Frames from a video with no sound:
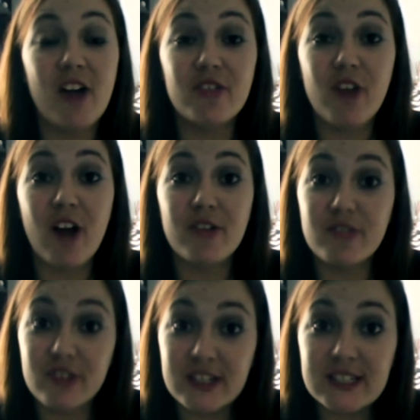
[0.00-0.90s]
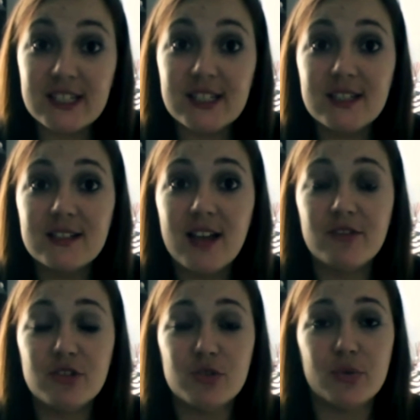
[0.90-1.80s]
I really have
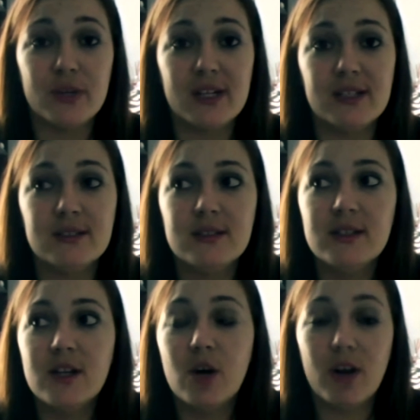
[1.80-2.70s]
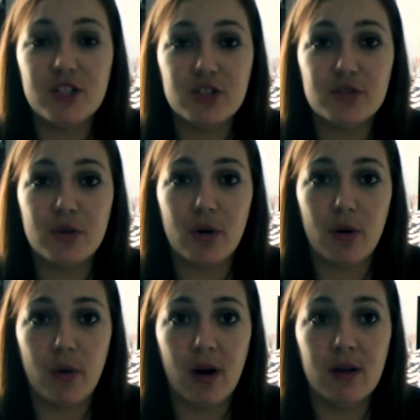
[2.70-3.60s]
enjoyed watching you
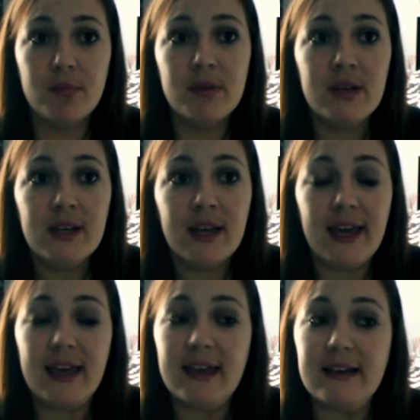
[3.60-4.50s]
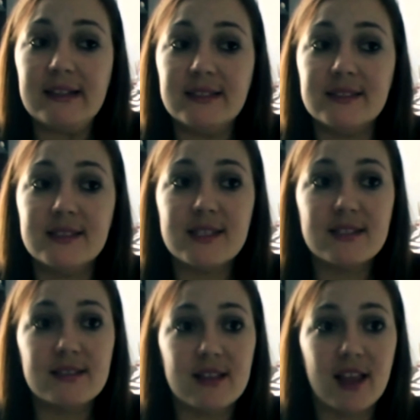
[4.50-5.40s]
grow up, and
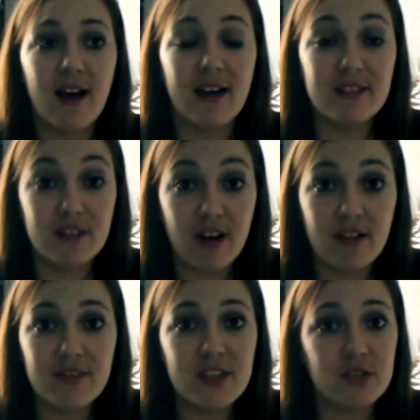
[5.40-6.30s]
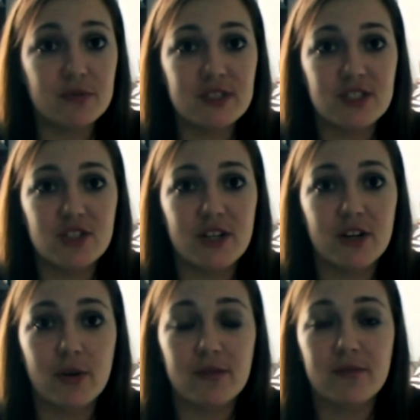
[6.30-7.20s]
I love that you and DJ are
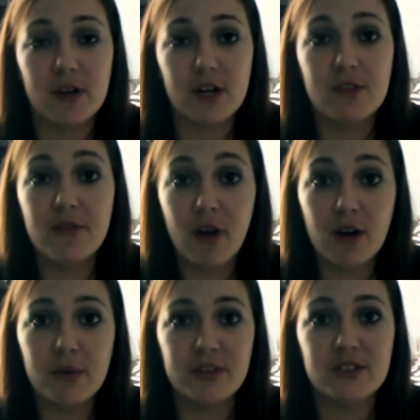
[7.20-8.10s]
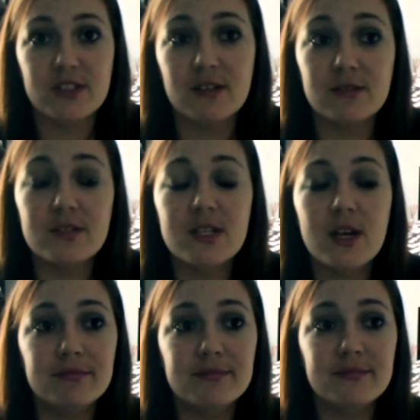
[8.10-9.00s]
going very far with yourselves.
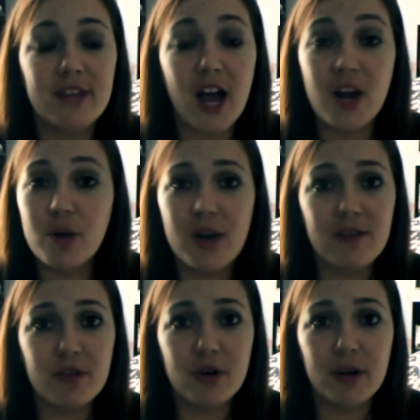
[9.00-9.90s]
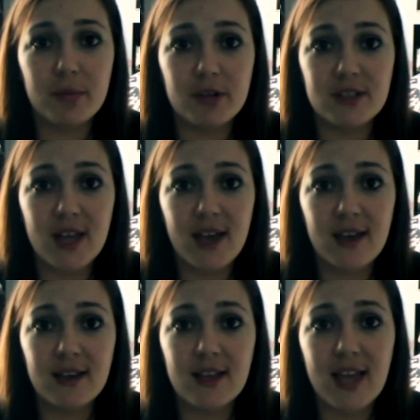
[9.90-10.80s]
I hope you have a great
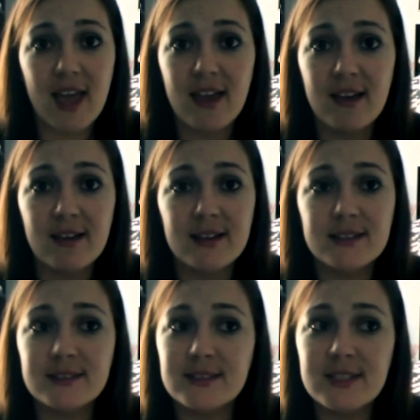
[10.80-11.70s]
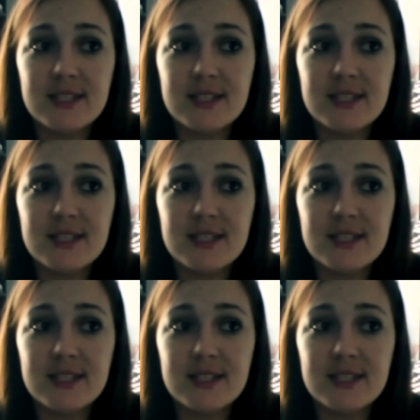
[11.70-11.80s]
birthday, and